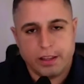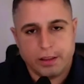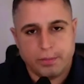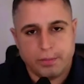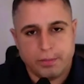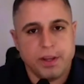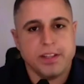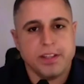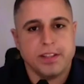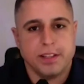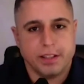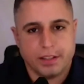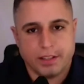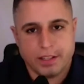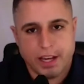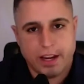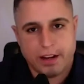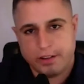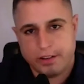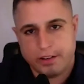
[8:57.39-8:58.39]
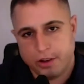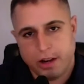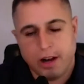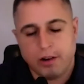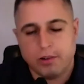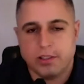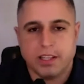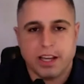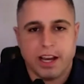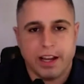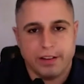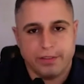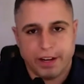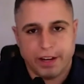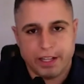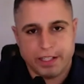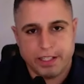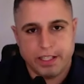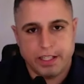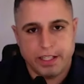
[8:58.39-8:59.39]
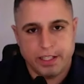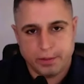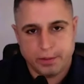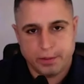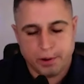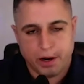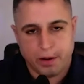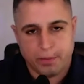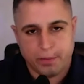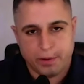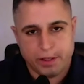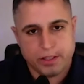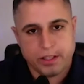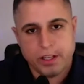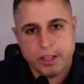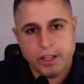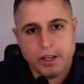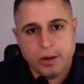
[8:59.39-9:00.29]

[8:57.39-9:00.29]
the business side so outside of it departments